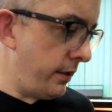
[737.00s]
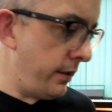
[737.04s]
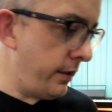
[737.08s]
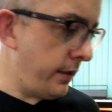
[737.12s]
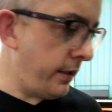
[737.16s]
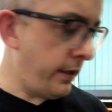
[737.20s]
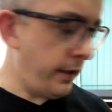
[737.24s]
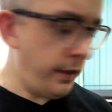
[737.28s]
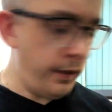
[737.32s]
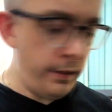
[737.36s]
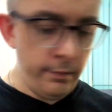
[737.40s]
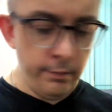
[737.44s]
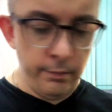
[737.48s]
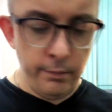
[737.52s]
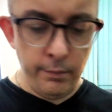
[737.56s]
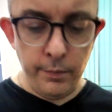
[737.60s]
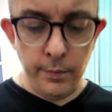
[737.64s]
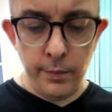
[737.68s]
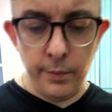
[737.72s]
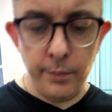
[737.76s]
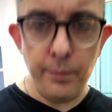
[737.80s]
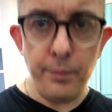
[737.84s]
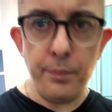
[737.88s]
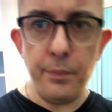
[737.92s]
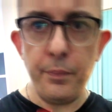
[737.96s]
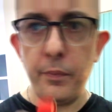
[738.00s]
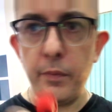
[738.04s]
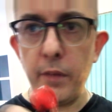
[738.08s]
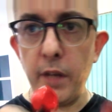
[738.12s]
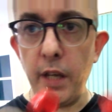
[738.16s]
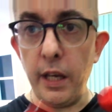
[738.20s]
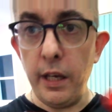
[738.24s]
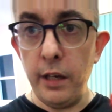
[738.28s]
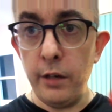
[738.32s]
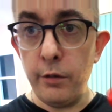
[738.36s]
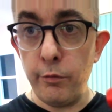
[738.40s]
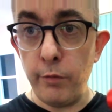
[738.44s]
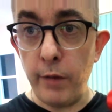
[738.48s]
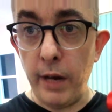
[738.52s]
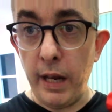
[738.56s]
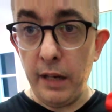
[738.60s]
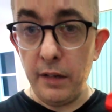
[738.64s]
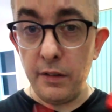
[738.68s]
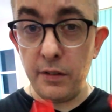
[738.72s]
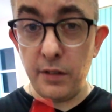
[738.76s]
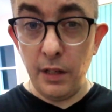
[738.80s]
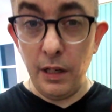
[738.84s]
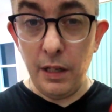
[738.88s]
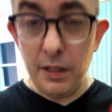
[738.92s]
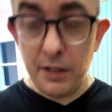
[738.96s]
in
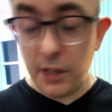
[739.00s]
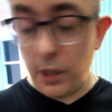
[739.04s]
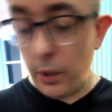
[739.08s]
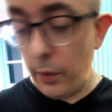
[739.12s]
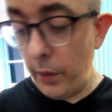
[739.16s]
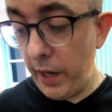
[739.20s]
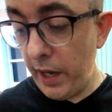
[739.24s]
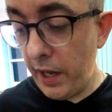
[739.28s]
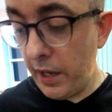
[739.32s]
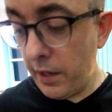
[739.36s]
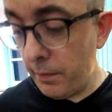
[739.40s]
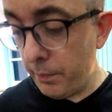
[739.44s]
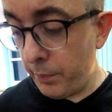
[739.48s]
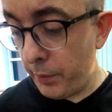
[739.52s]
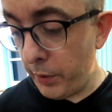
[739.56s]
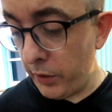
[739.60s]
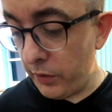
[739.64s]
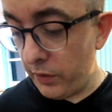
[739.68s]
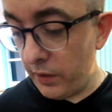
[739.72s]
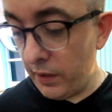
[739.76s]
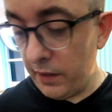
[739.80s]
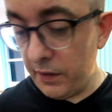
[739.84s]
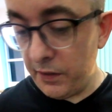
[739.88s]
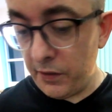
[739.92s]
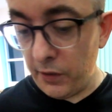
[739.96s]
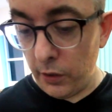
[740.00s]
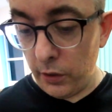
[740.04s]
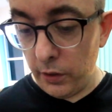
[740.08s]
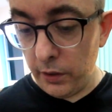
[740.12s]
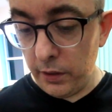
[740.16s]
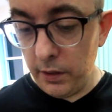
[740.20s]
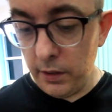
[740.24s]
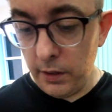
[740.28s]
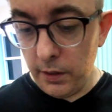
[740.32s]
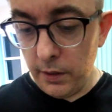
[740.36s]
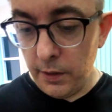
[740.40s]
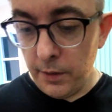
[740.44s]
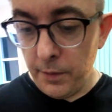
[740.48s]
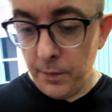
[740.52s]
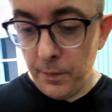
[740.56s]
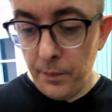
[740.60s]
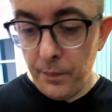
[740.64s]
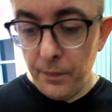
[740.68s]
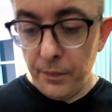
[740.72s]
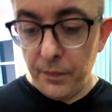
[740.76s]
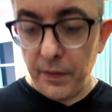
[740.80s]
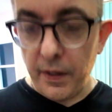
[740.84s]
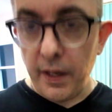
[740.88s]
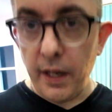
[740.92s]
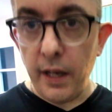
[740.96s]
red. So let's go ahead and put these on,
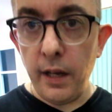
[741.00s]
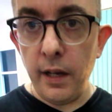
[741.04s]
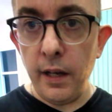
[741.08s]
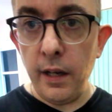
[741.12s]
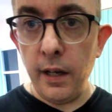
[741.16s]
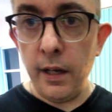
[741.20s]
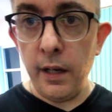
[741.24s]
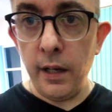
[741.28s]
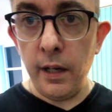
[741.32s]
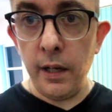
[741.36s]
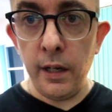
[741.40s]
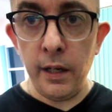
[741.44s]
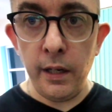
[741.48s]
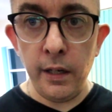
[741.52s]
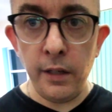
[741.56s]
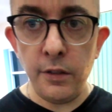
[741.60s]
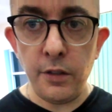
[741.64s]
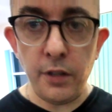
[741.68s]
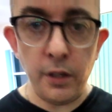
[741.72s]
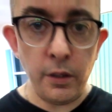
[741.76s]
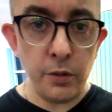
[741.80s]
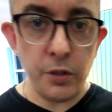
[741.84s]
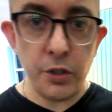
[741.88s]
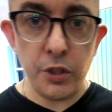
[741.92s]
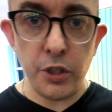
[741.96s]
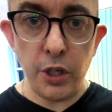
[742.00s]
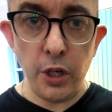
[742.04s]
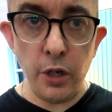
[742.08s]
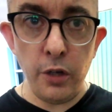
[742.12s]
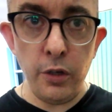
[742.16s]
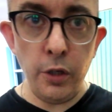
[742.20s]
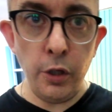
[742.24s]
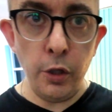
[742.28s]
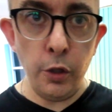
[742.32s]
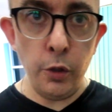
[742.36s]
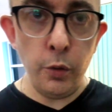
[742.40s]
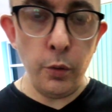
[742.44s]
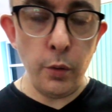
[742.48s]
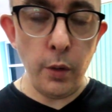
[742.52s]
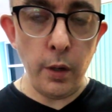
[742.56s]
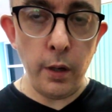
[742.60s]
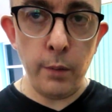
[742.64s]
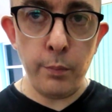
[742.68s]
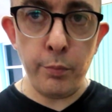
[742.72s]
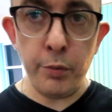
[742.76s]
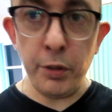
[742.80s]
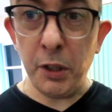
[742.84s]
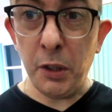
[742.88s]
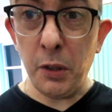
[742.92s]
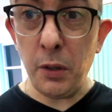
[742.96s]
and I'll show you, I'll
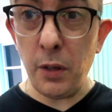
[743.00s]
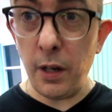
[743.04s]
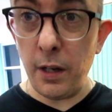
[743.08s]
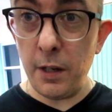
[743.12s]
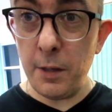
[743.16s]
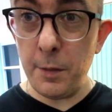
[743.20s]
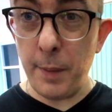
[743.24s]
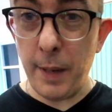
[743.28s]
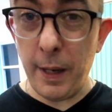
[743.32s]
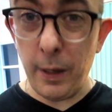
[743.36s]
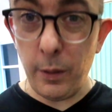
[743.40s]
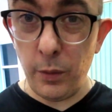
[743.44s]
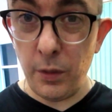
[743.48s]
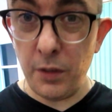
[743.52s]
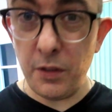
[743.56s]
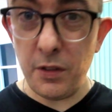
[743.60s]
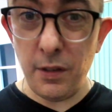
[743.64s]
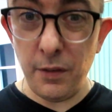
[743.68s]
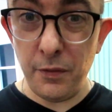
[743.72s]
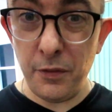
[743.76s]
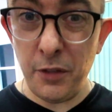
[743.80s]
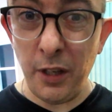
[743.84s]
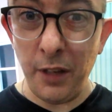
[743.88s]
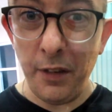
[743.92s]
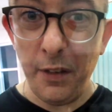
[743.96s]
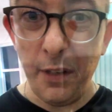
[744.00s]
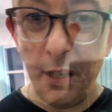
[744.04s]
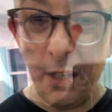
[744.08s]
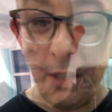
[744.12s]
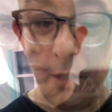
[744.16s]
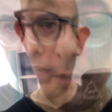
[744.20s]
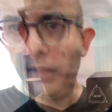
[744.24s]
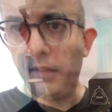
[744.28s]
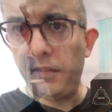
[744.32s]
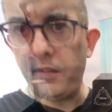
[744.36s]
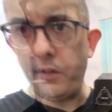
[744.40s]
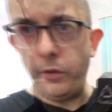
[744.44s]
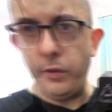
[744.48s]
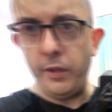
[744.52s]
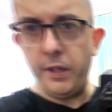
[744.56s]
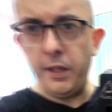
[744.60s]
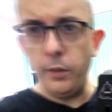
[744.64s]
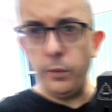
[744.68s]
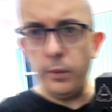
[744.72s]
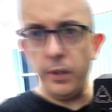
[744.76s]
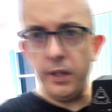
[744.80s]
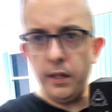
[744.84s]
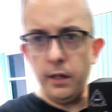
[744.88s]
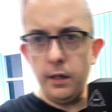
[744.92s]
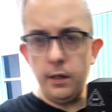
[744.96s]
bring you guys back once I've done that. Okay, so here
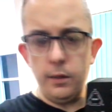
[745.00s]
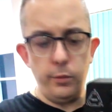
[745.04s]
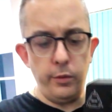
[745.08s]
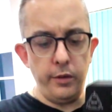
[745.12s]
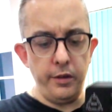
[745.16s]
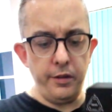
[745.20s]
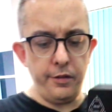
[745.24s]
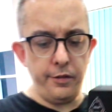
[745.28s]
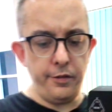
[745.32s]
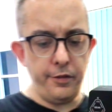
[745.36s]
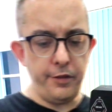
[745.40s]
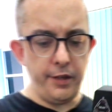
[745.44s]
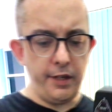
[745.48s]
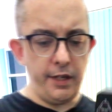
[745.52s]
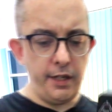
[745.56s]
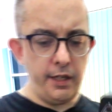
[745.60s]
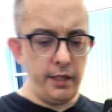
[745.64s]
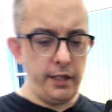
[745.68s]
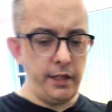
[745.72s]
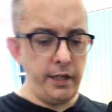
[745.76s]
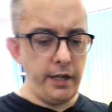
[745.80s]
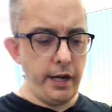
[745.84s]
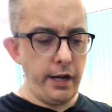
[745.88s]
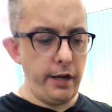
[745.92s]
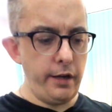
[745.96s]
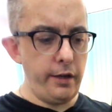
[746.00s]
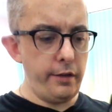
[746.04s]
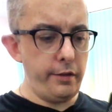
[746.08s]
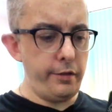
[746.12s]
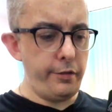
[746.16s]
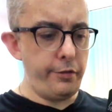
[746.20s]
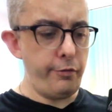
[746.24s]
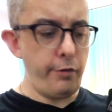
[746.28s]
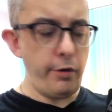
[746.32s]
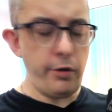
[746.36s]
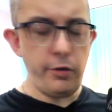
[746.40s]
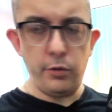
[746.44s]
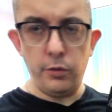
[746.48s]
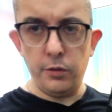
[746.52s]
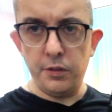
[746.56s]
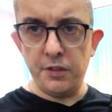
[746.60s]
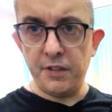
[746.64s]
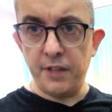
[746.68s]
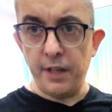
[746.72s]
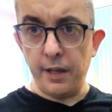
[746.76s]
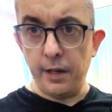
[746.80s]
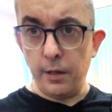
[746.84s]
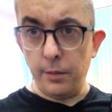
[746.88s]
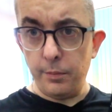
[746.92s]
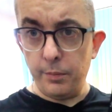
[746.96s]
we are with the throttle
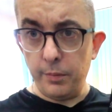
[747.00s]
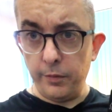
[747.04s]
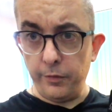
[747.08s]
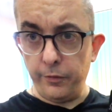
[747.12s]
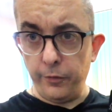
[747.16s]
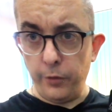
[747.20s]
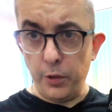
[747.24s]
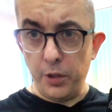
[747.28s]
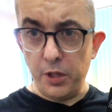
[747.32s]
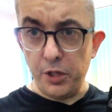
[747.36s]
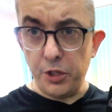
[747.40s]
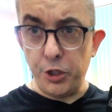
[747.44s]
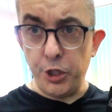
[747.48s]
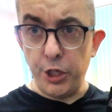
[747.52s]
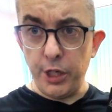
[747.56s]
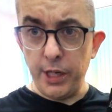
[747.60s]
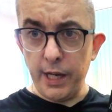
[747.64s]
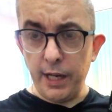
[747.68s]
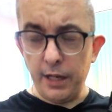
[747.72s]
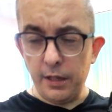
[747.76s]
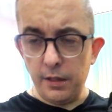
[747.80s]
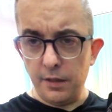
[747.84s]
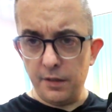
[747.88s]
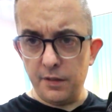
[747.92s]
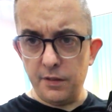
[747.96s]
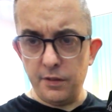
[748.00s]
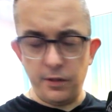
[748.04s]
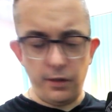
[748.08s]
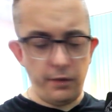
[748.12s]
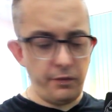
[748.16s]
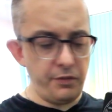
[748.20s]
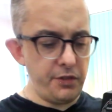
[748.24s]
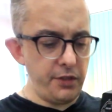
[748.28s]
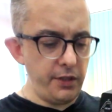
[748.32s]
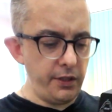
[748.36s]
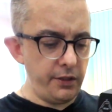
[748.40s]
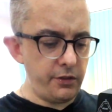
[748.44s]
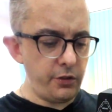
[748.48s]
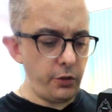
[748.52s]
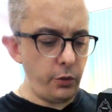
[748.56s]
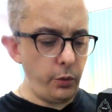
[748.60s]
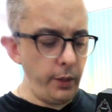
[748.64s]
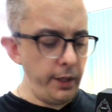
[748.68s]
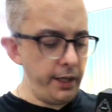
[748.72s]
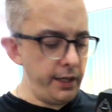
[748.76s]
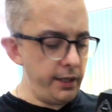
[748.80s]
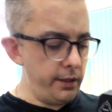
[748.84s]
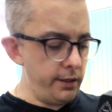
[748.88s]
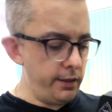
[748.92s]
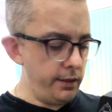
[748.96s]
setup for the GA. This is obviously a
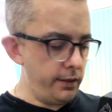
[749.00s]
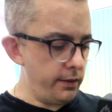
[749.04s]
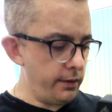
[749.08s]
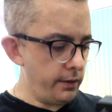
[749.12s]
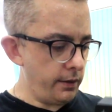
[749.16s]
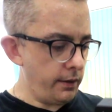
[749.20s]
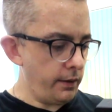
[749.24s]
twin.